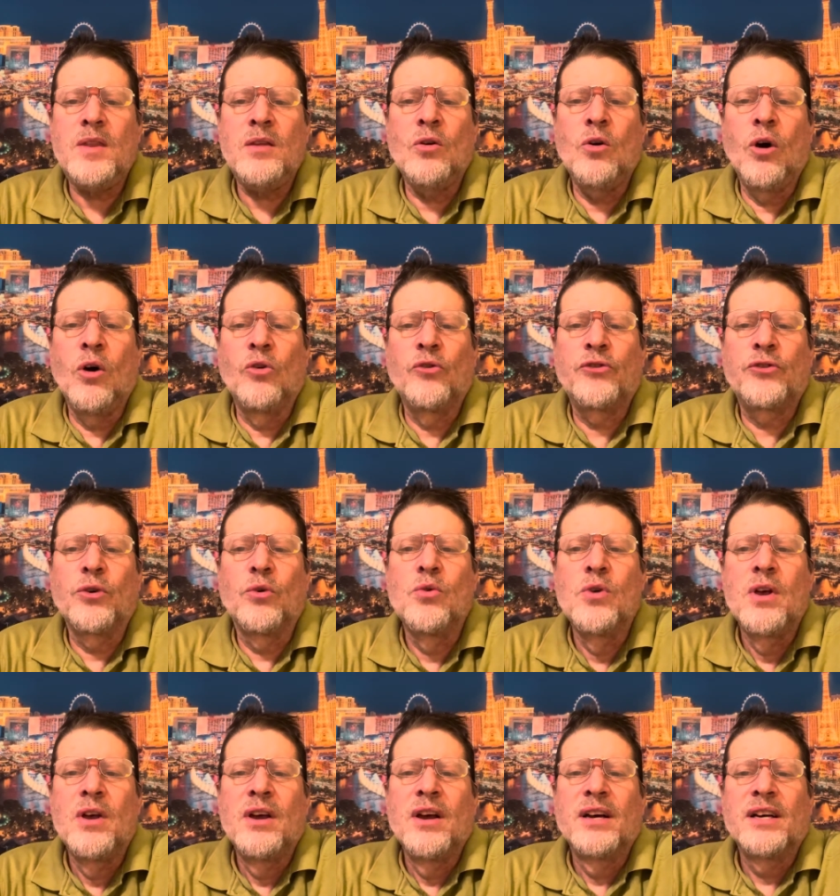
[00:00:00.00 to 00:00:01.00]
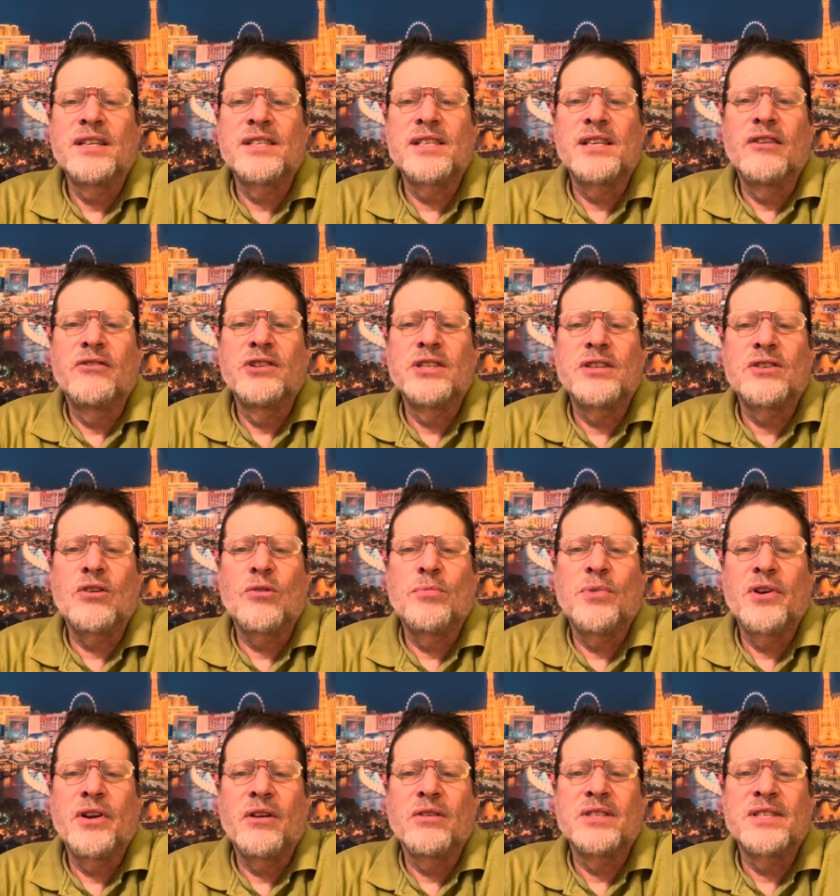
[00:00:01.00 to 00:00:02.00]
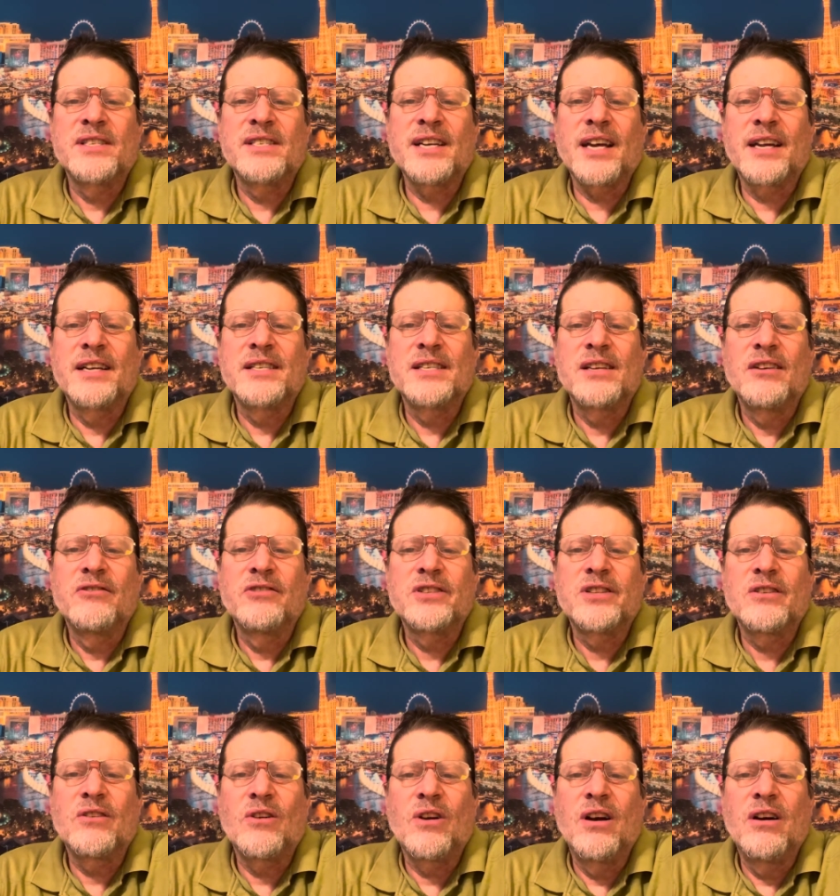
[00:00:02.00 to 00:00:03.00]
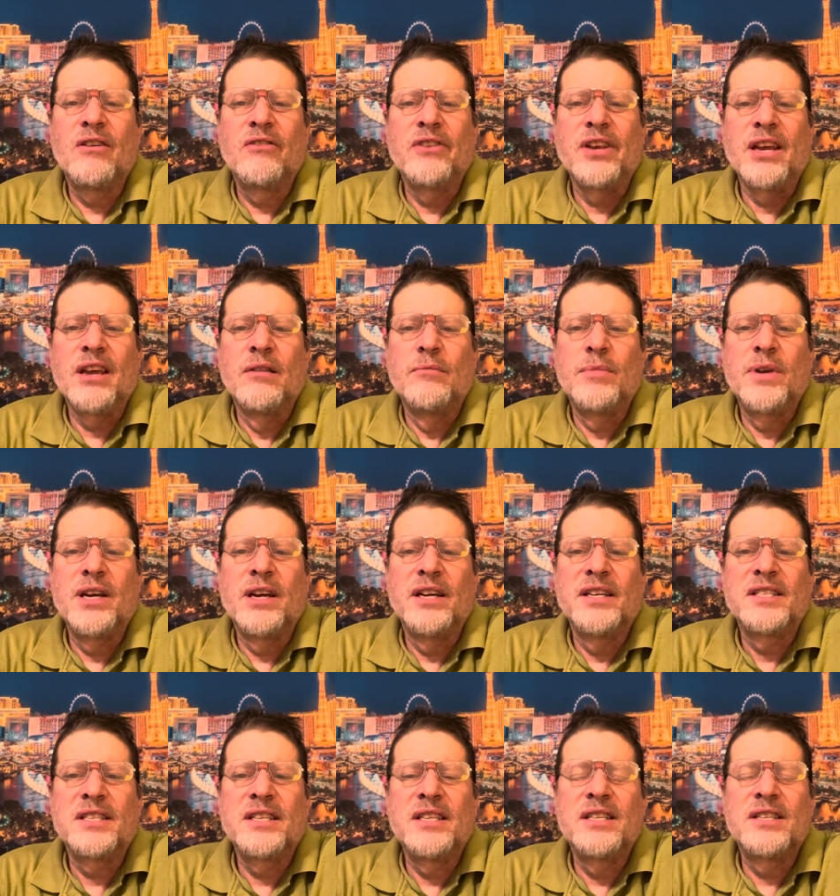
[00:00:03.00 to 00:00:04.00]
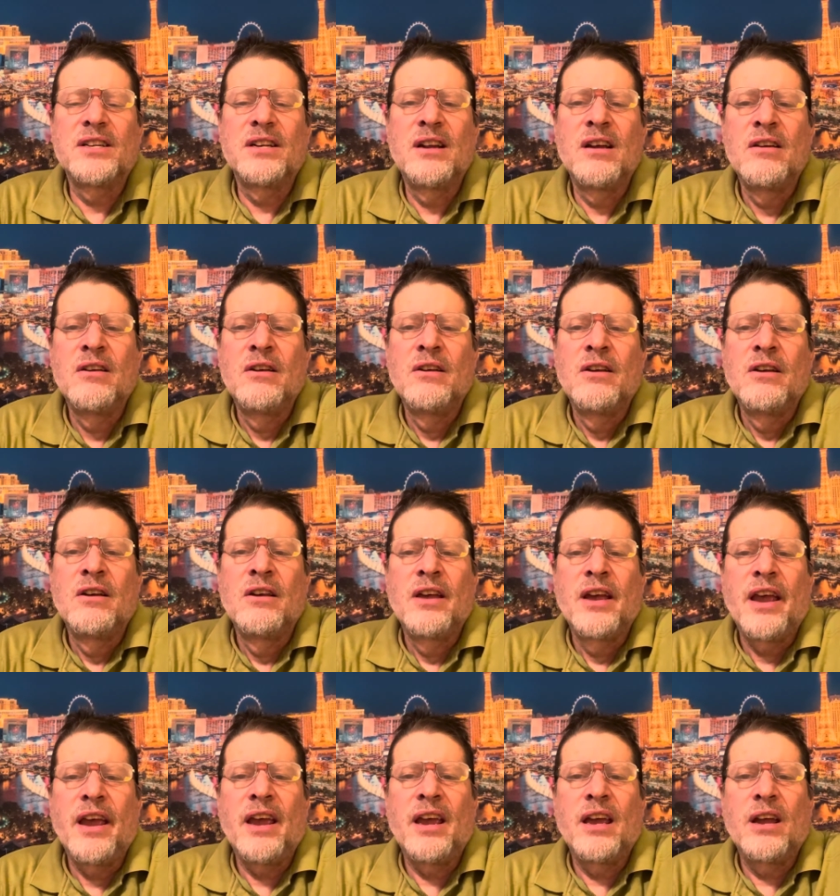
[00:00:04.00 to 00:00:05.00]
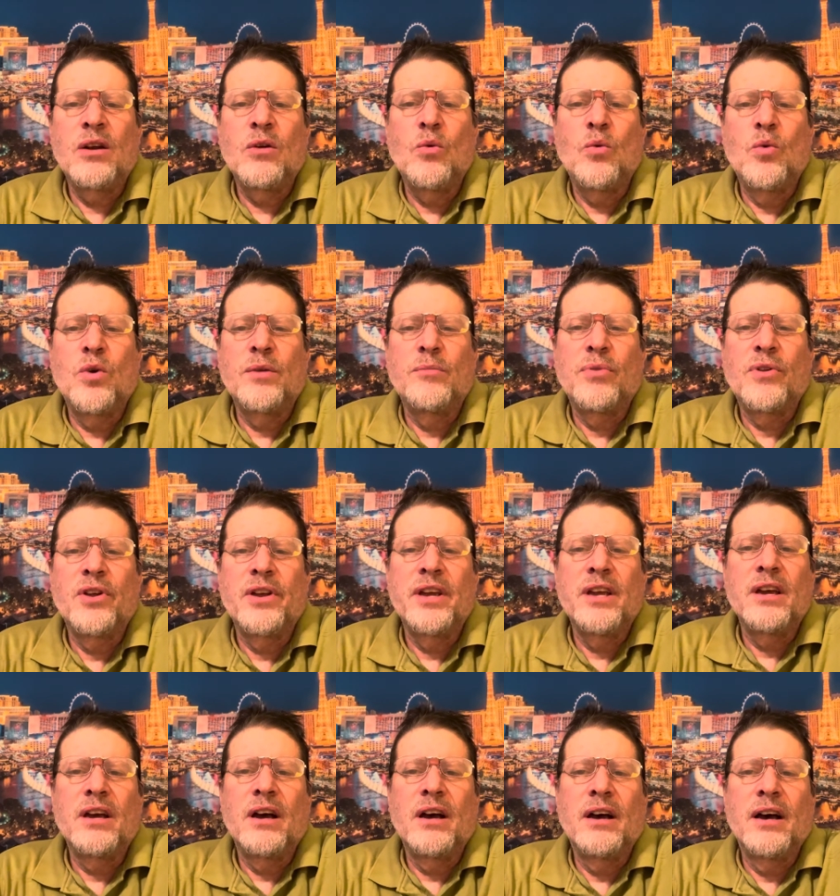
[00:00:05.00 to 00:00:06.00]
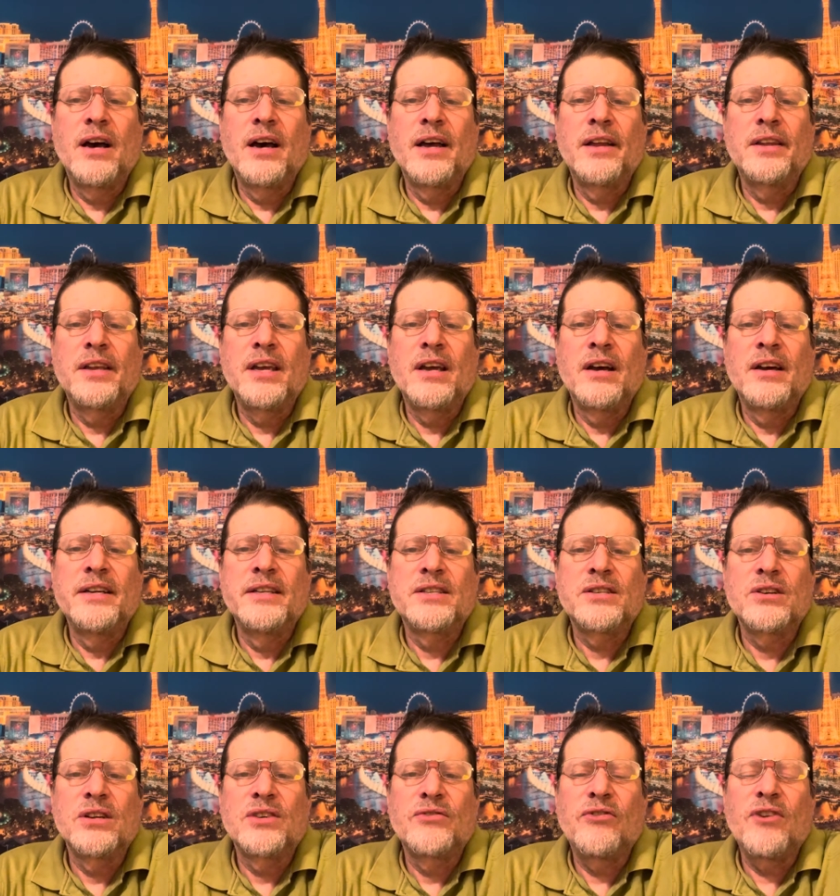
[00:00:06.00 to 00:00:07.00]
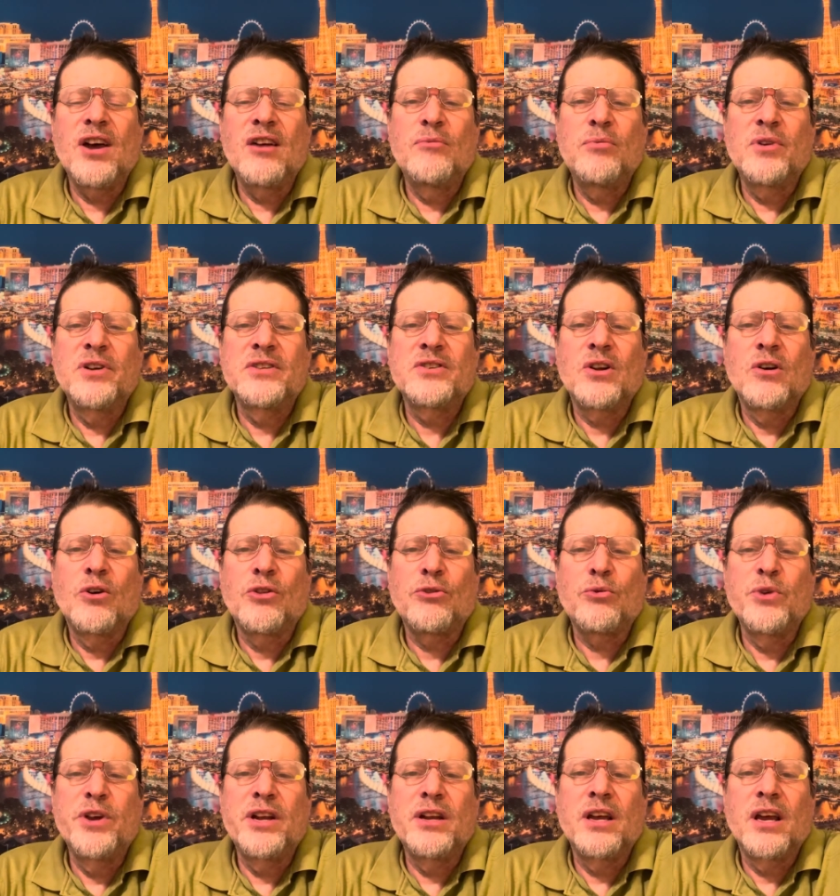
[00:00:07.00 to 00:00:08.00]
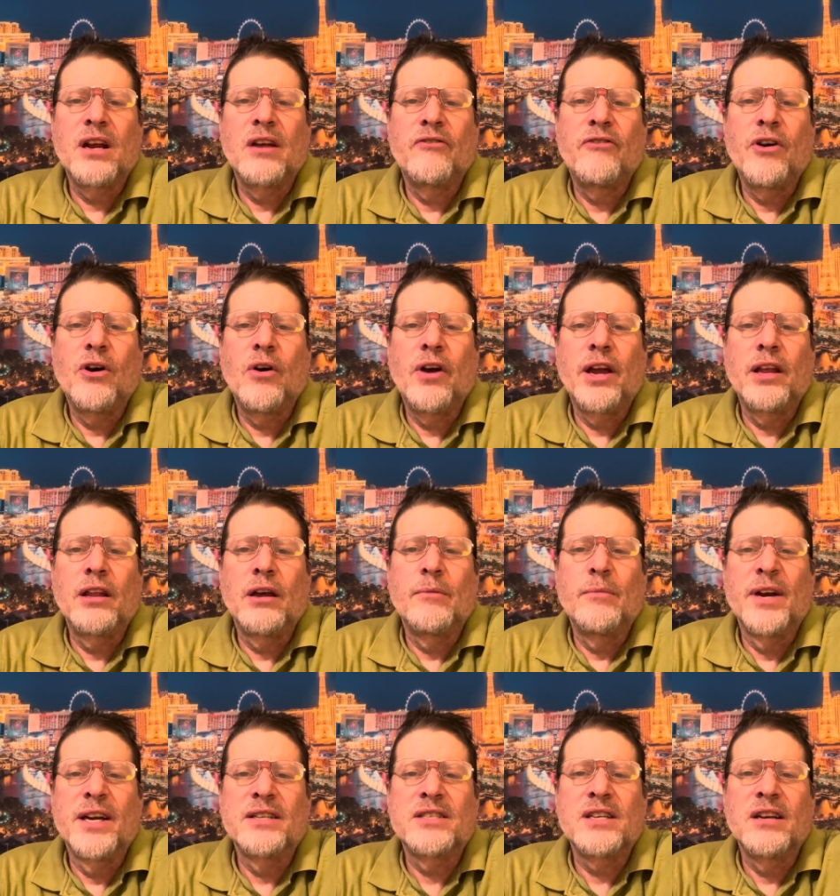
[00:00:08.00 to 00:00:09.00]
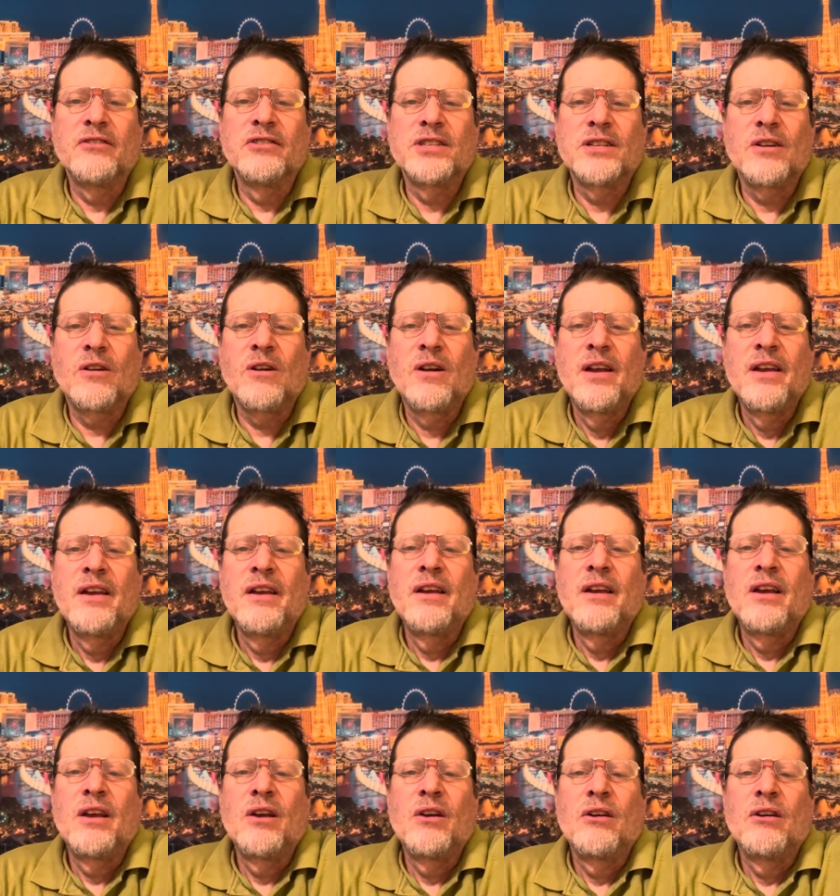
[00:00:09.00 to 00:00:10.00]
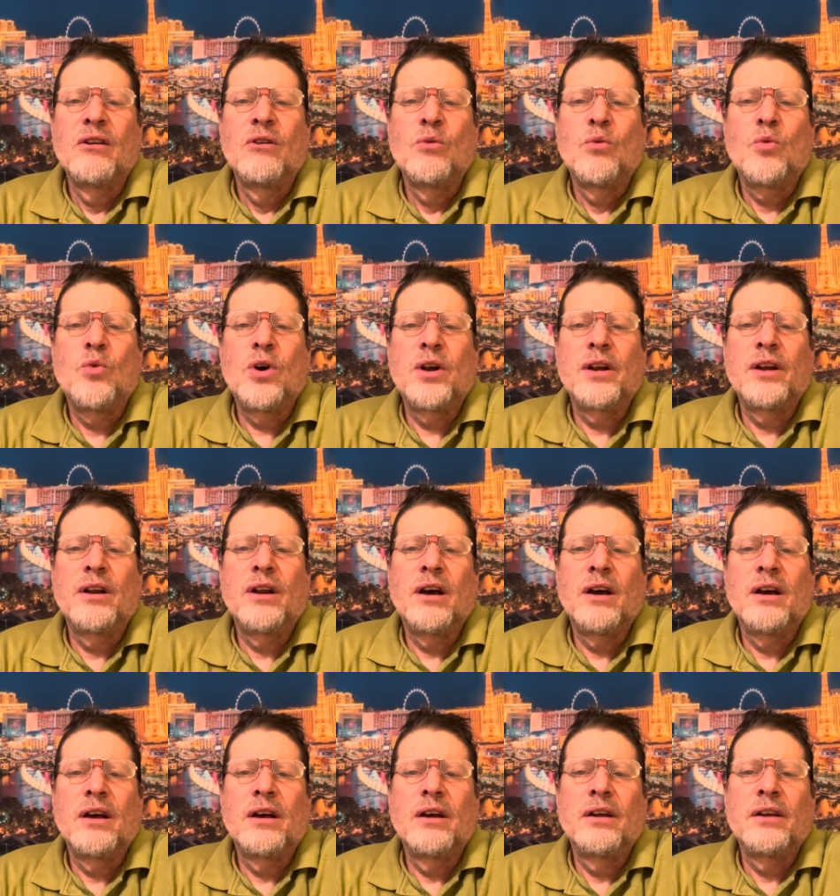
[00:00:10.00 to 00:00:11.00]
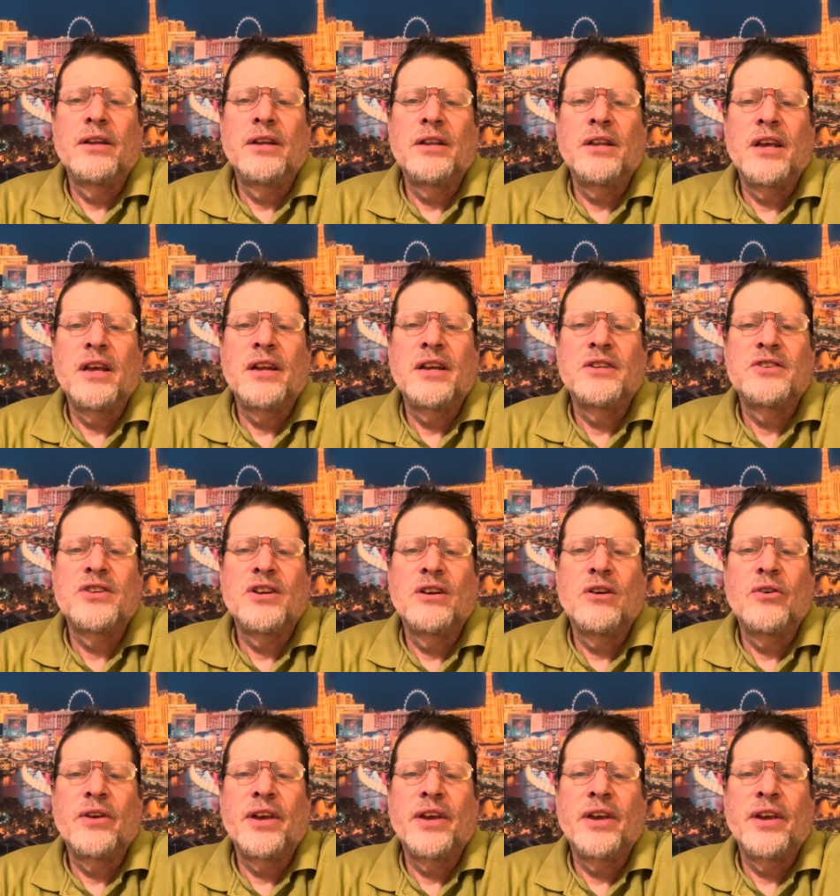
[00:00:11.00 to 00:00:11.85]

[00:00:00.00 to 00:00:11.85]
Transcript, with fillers: Also, a seven-star play, our second seven-star of the NBA season and one play on the ice. That's five plays in all, three in the NFL, highlighted by a seven-star, one uh, in the NHL,